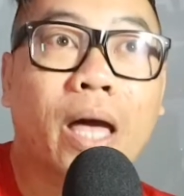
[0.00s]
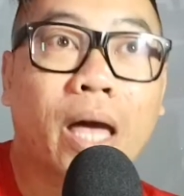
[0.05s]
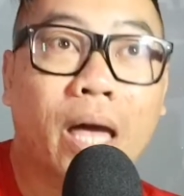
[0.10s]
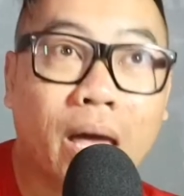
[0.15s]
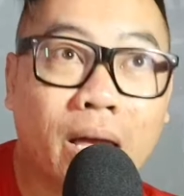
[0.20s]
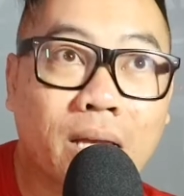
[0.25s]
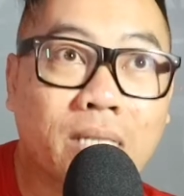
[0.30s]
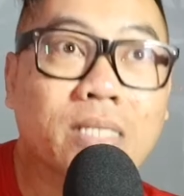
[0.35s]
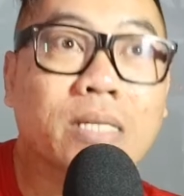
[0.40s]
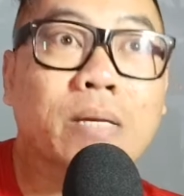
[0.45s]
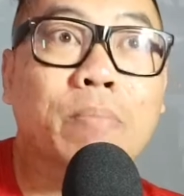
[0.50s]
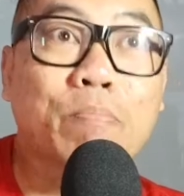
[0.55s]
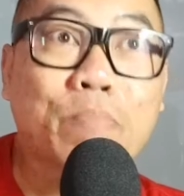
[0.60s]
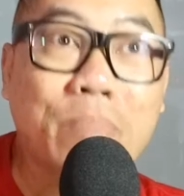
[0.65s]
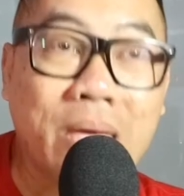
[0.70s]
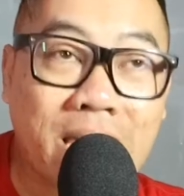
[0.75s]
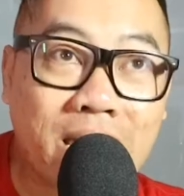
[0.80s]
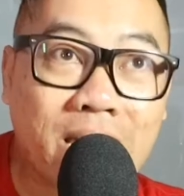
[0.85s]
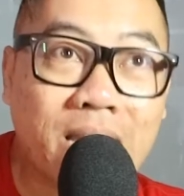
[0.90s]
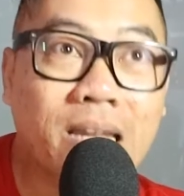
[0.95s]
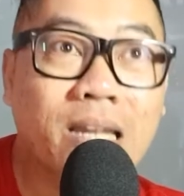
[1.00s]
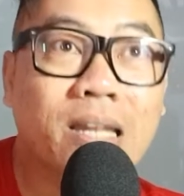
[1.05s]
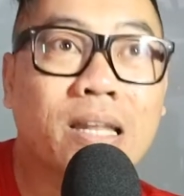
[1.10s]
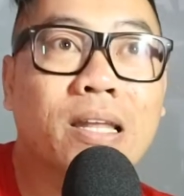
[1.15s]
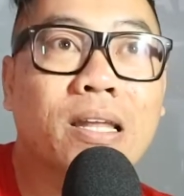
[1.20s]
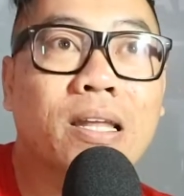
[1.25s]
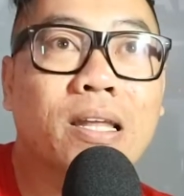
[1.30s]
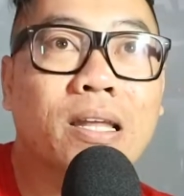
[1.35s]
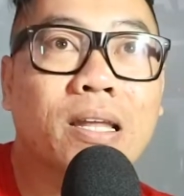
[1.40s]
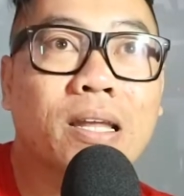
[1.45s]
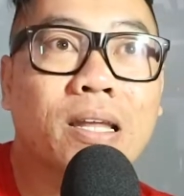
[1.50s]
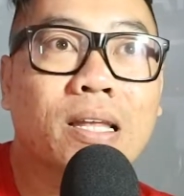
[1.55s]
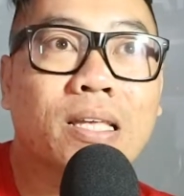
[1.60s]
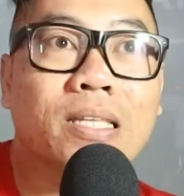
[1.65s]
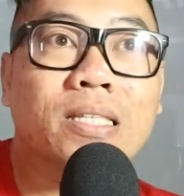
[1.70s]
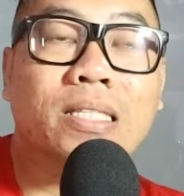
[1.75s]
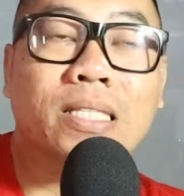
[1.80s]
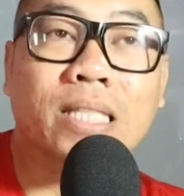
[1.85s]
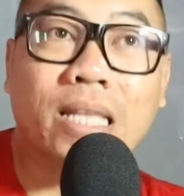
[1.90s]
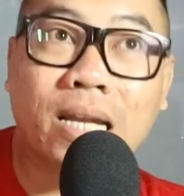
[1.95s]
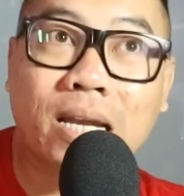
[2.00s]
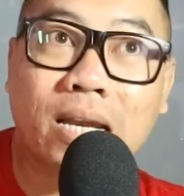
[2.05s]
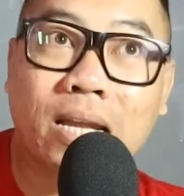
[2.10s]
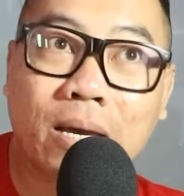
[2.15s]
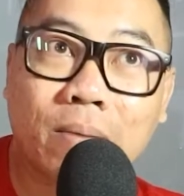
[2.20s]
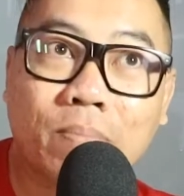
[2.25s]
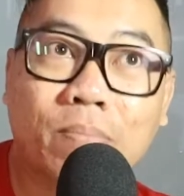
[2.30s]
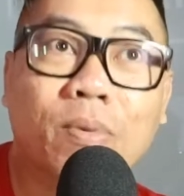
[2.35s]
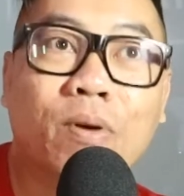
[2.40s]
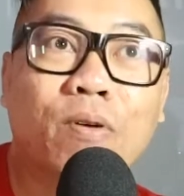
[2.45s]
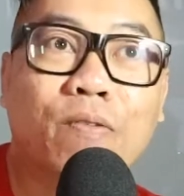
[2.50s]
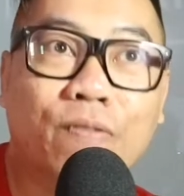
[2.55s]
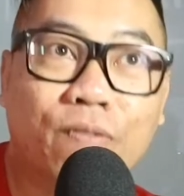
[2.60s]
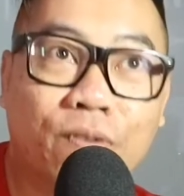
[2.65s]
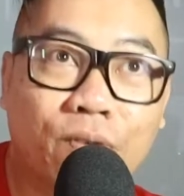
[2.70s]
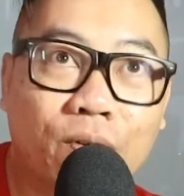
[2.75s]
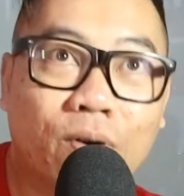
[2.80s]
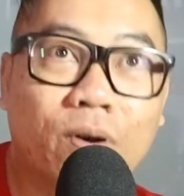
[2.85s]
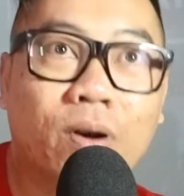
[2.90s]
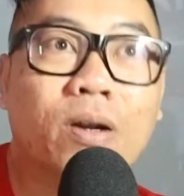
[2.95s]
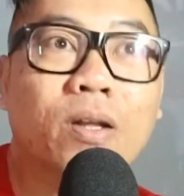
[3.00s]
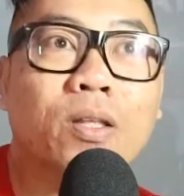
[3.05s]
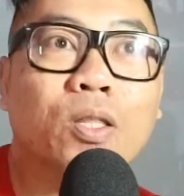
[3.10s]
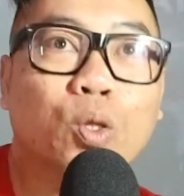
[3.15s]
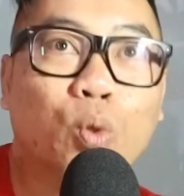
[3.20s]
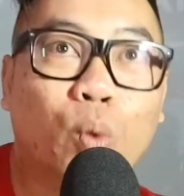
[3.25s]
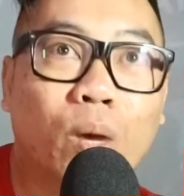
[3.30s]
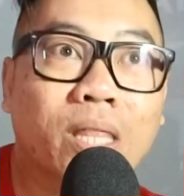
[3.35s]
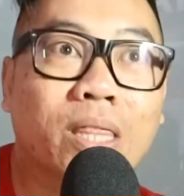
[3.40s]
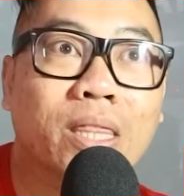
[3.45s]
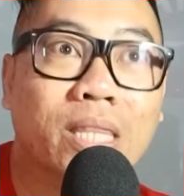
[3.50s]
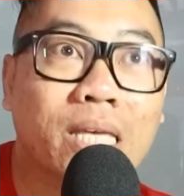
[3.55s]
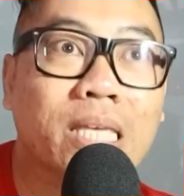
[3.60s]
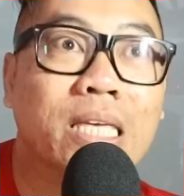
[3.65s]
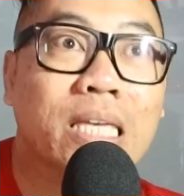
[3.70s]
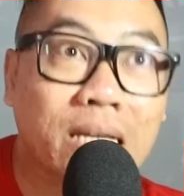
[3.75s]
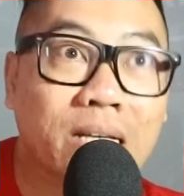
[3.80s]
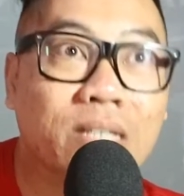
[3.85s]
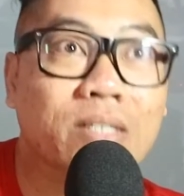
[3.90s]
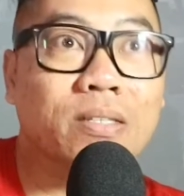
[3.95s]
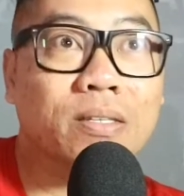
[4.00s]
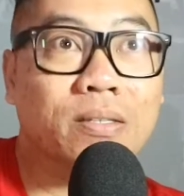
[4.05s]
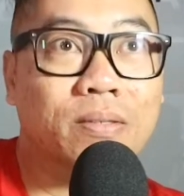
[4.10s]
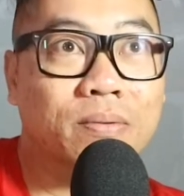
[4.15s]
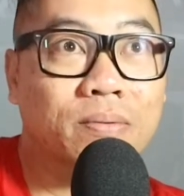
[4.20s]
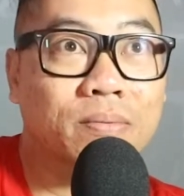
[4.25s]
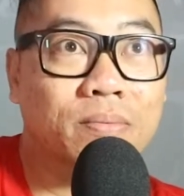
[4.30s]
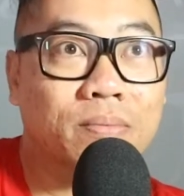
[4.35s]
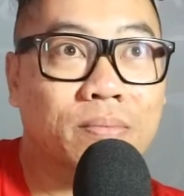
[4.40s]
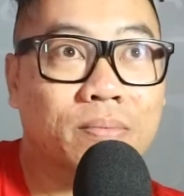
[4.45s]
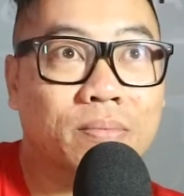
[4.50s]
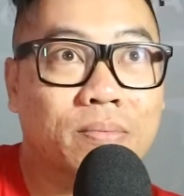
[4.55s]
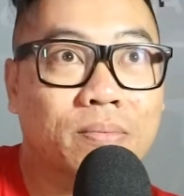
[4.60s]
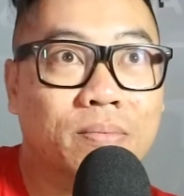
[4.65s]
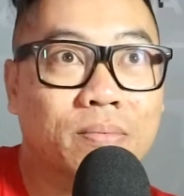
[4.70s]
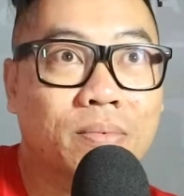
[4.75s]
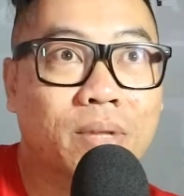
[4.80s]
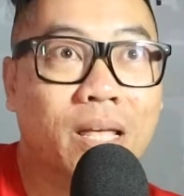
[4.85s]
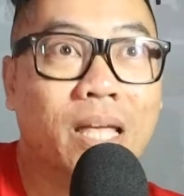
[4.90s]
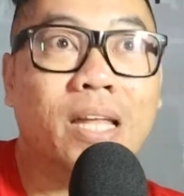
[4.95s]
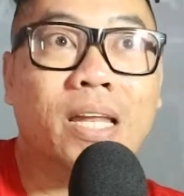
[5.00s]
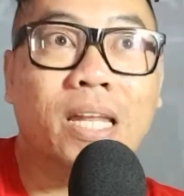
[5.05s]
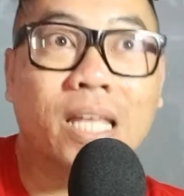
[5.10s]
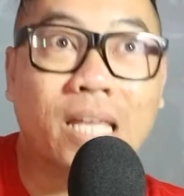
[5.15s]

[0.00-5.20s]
has been stand-up for 20 years, and